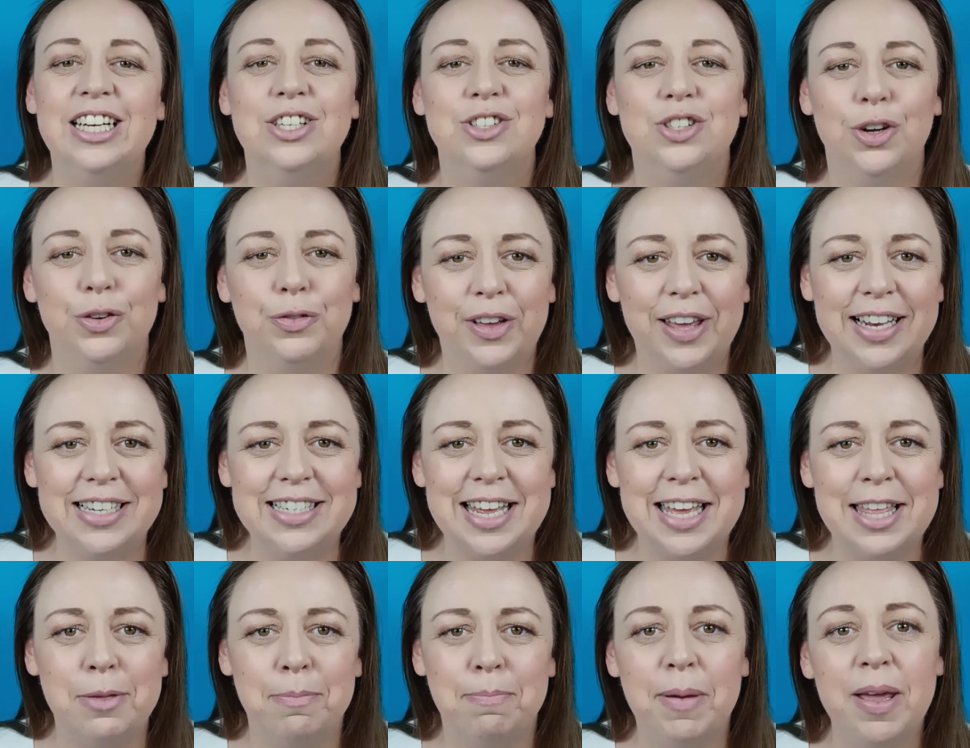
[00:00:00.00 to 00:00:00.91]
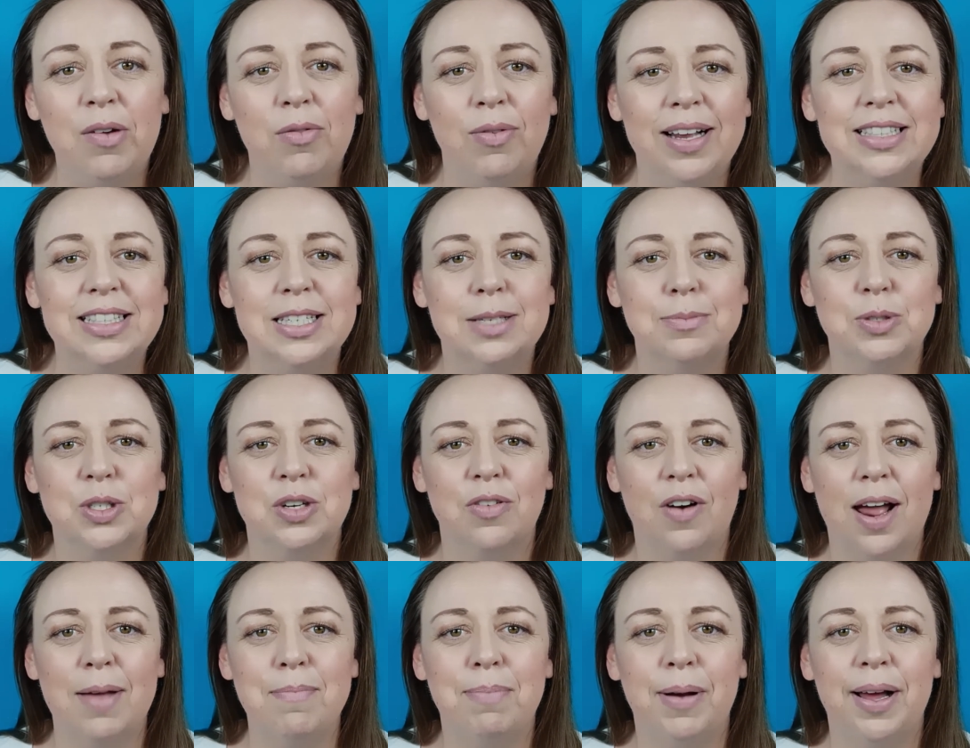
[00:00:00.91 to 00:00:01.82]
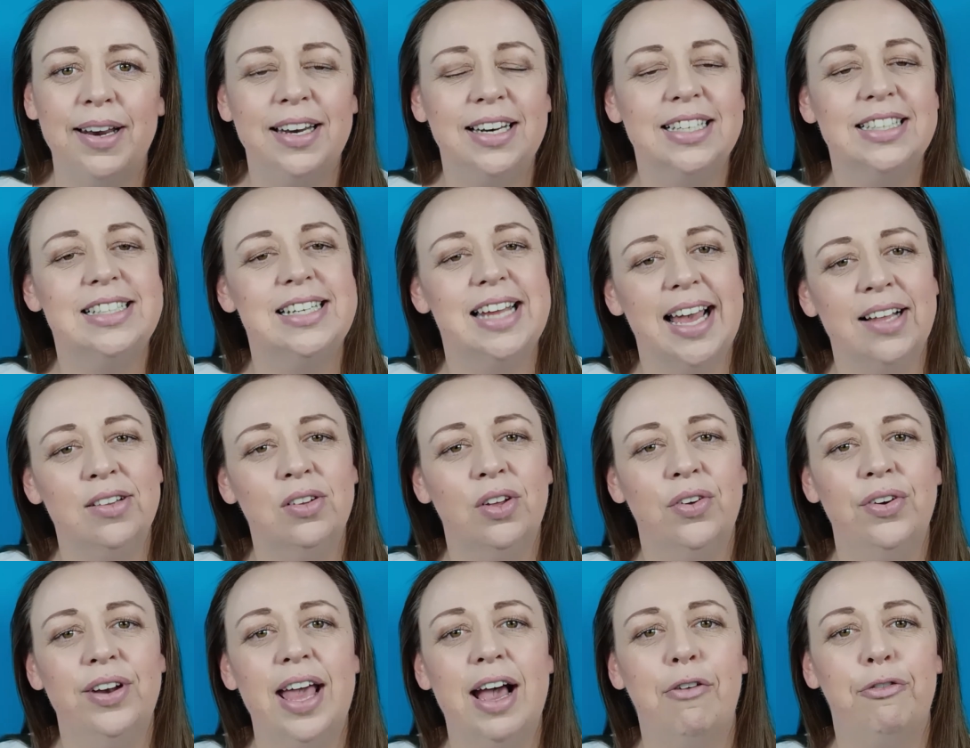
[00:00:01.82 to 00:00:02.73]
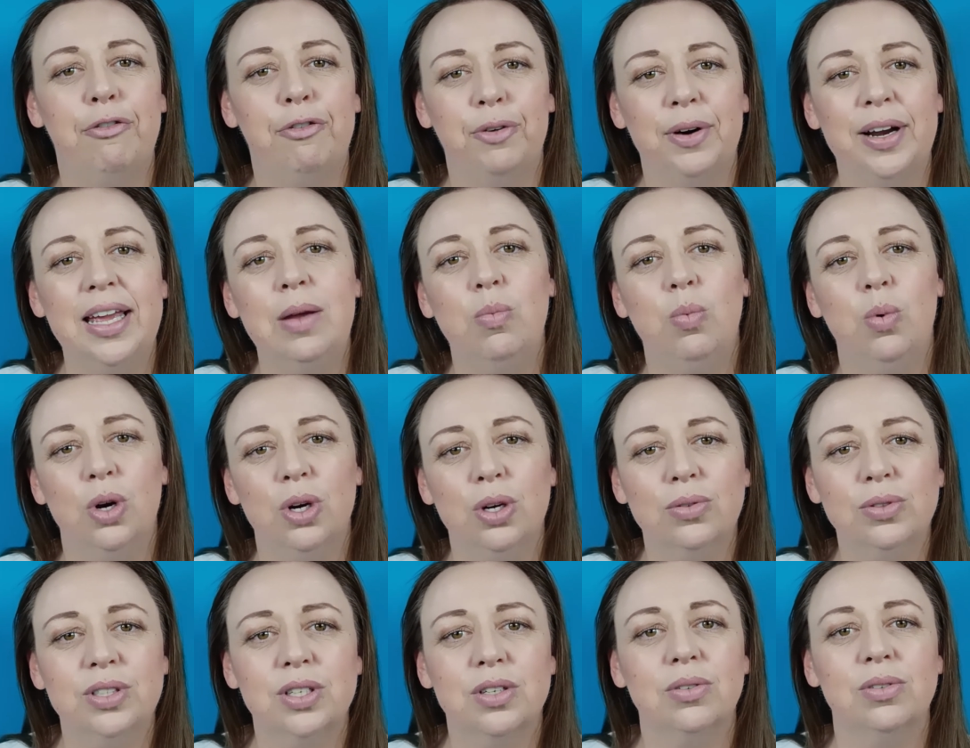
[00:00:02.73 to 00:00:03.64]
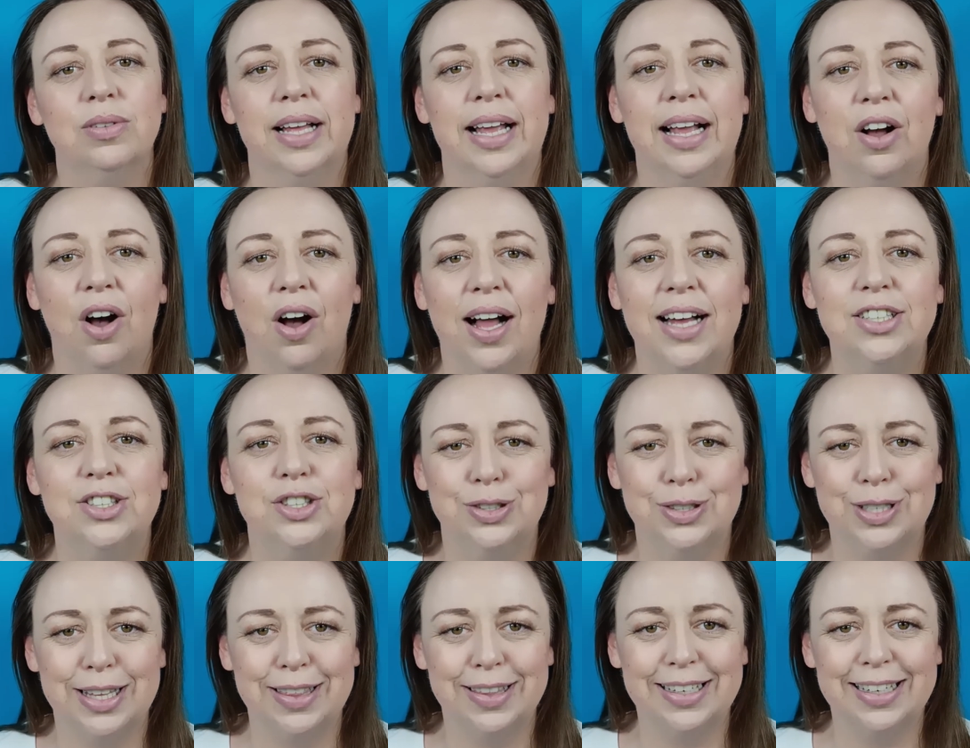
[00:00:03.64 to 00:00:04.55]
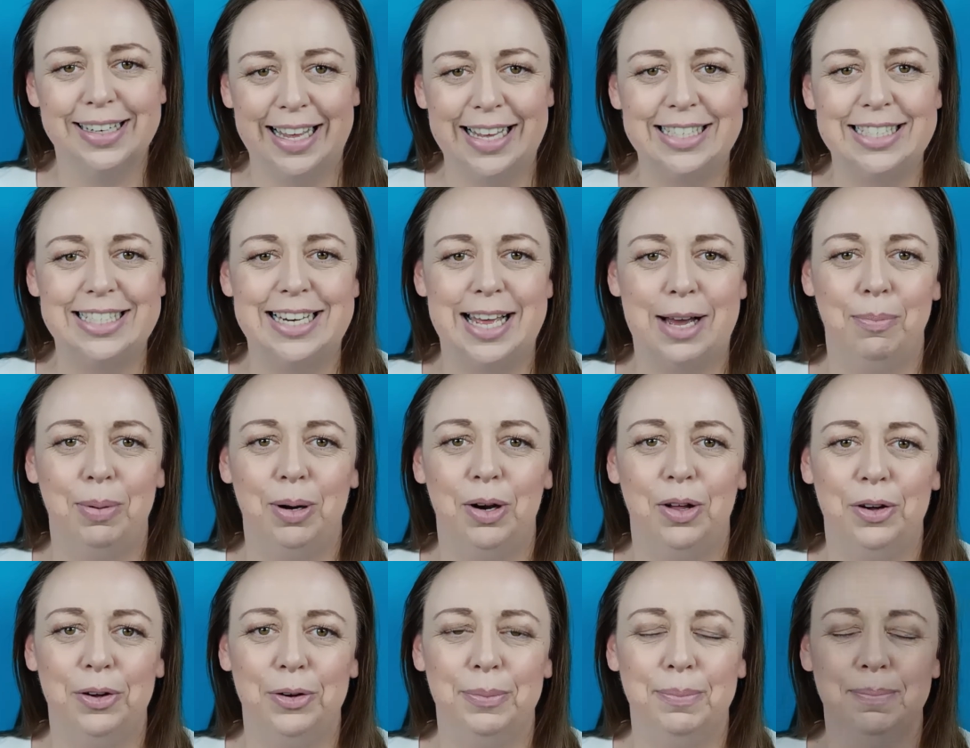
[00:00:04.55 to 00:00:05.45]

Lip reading: Don't forget to hit the big red subscribe button and download our free world schooling guide using the links down below.